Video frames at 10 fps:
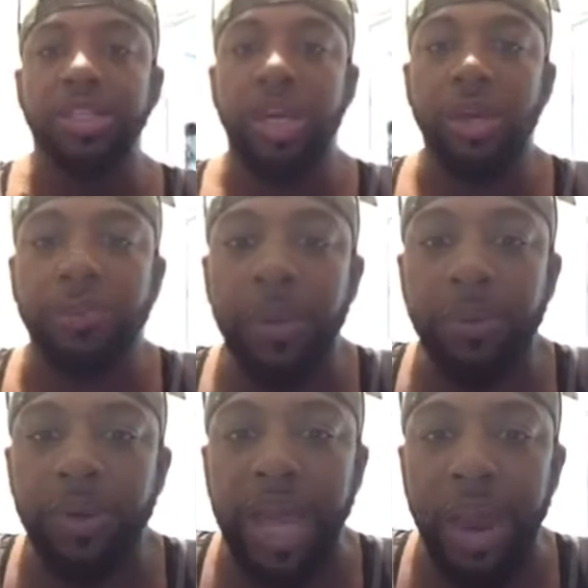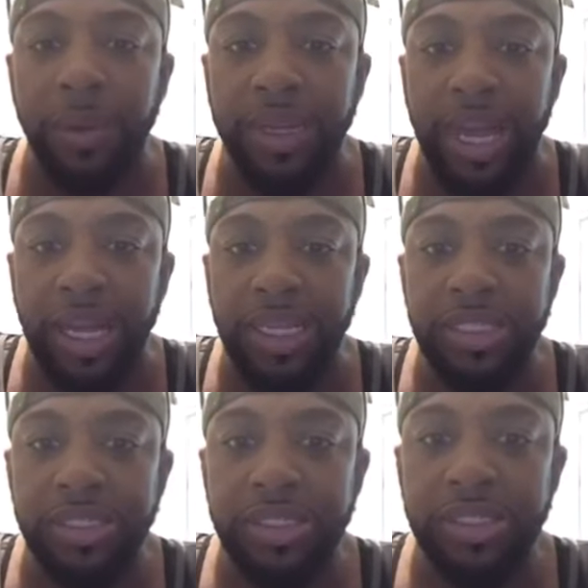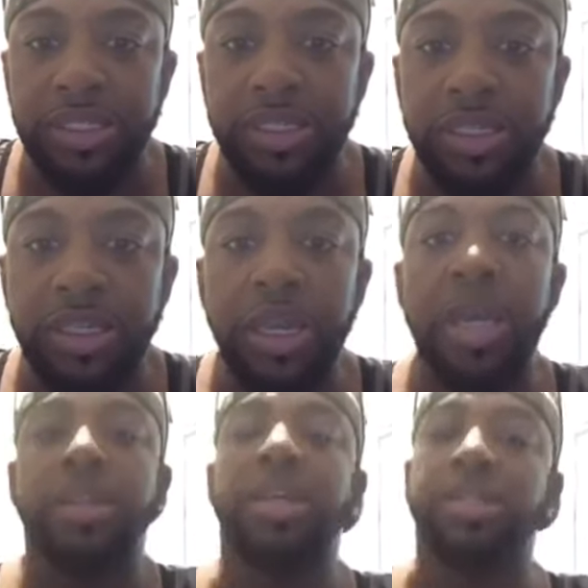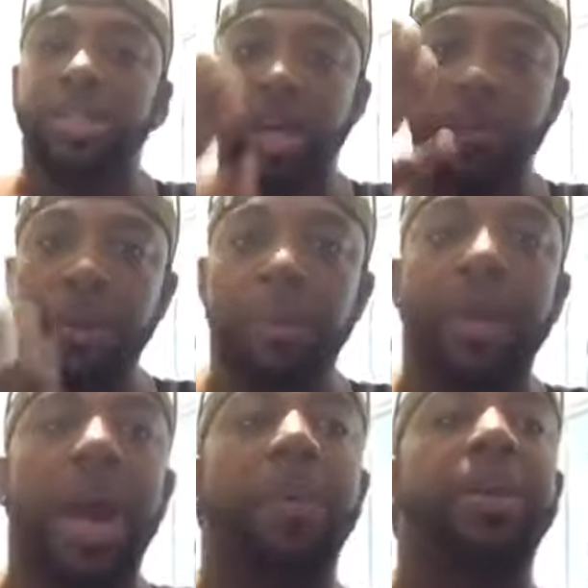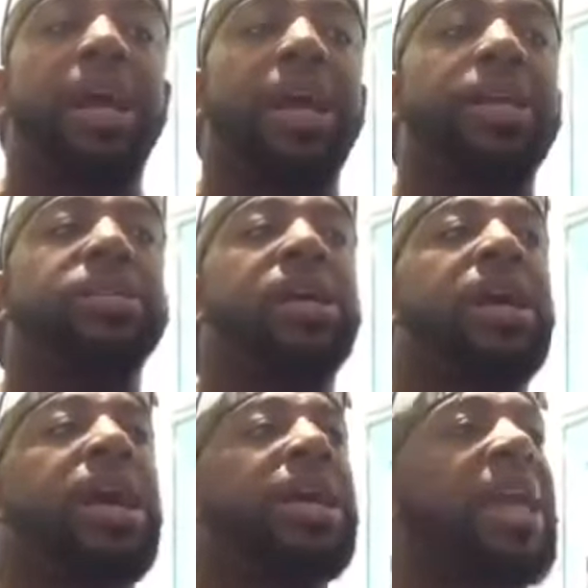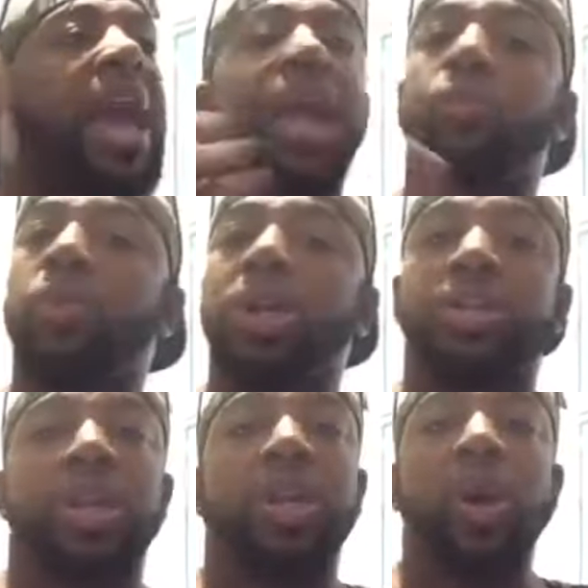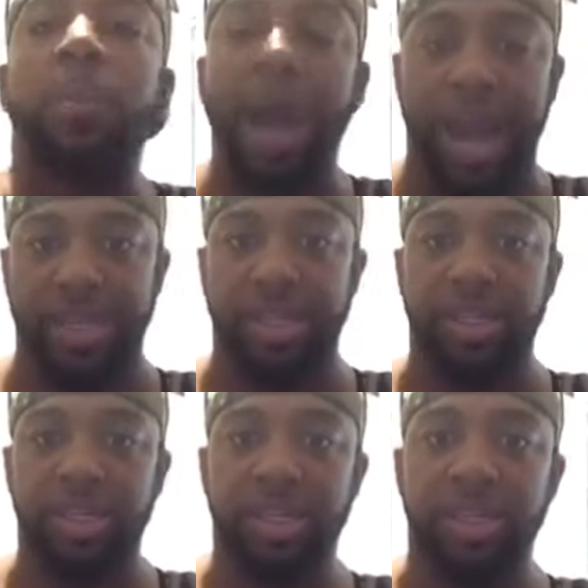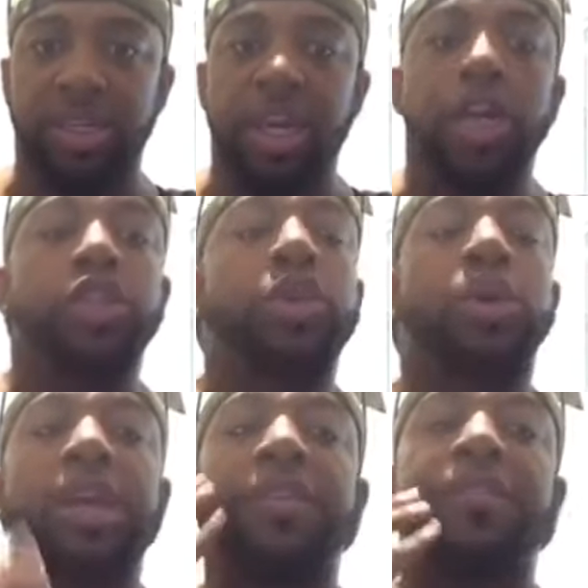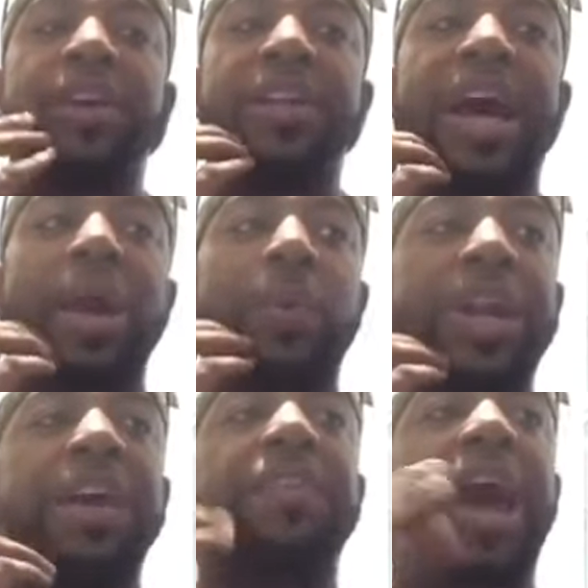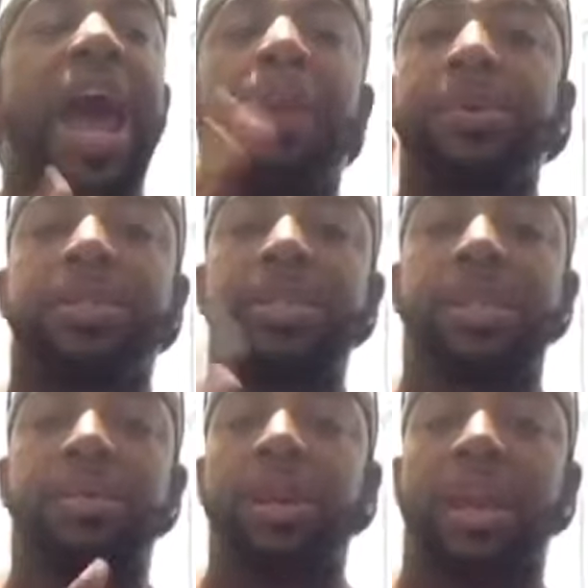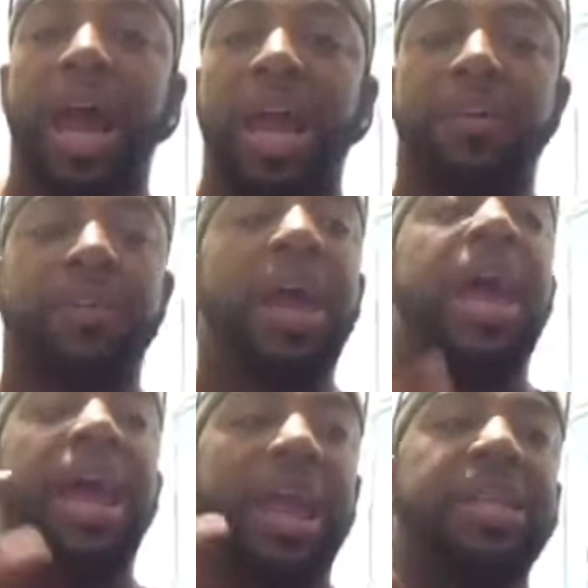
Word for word: young people nowadays, these young people nowadays can't run to nobody. So they feel like whatever happens to them in life, it's